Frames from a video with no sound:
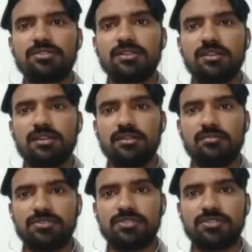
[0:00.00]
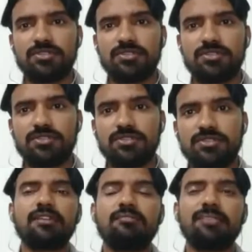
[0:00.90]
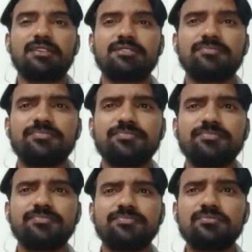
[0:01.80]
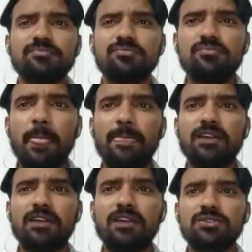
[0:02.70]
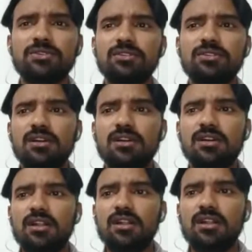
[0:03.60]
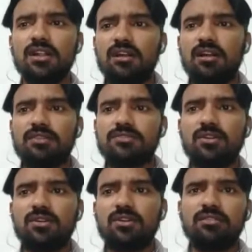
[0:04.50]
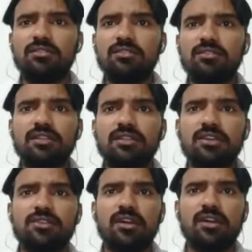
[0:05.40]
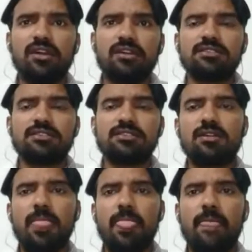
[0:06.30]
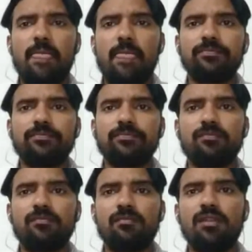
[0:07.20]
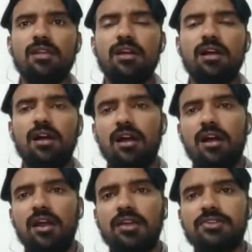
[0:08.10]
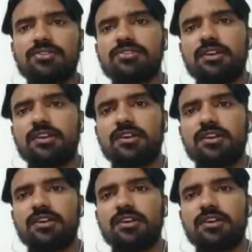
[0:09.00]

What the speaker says: positive and negative impacts. So so long they join us, mm, I share